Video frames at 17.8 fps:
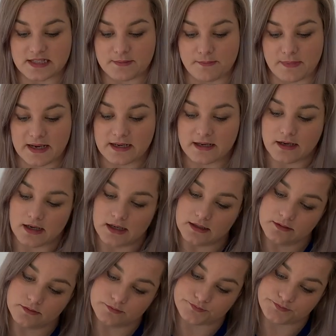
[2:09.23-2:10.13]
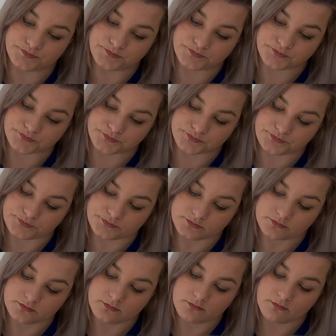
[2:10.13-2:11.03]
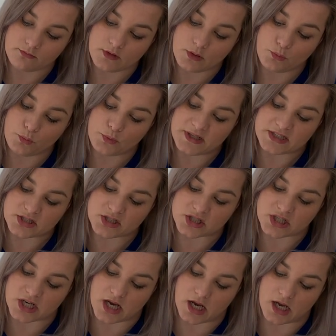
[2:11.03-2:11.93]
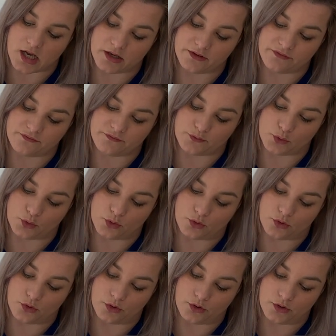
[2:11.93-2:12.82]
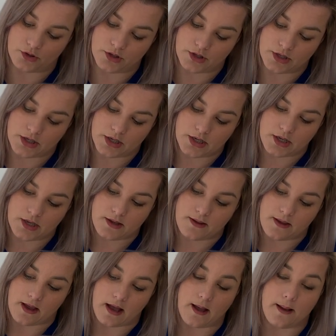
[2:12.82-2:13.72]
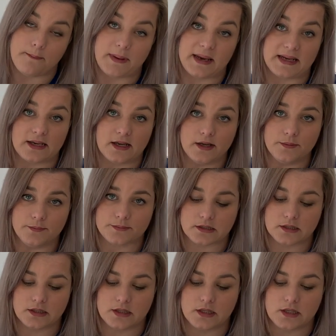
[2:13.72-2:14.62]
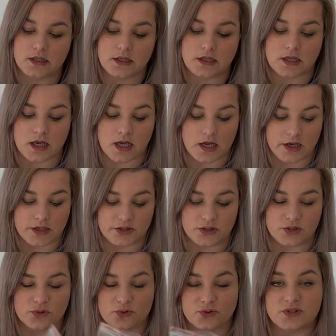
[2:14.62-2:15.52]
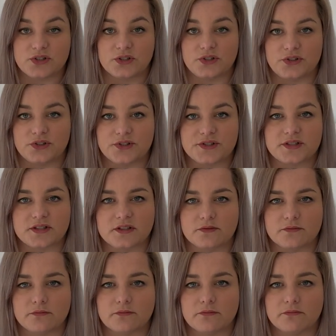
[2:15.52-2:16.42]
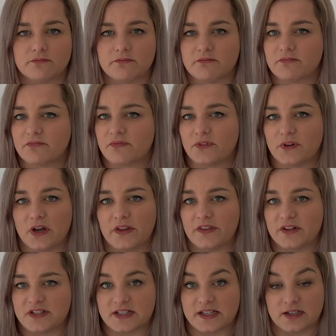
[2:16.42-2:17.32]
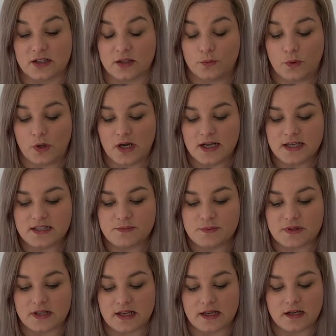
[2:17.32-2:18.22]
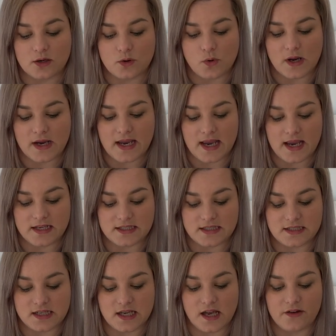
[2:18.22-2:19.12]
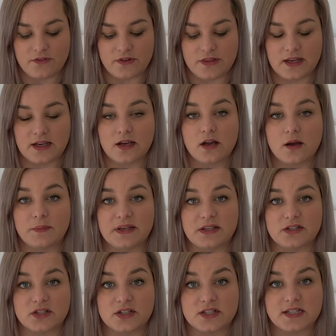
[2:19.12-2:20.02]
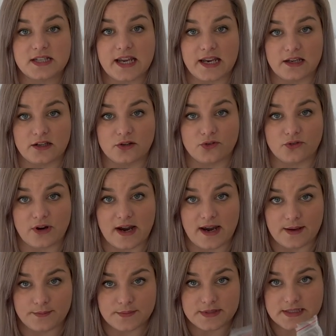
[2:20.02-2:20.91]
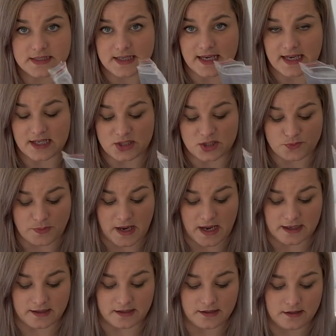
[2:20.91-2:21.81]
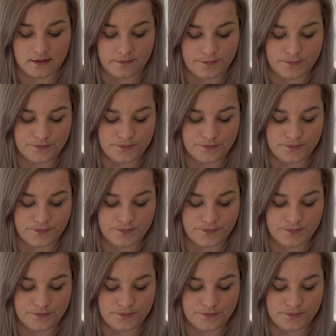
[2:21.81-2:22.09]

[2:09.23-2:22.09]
are Mecca, which are for makeup. You can also use them for other DIYs, but they are quite handy to have, and they come in 10 grams each packet,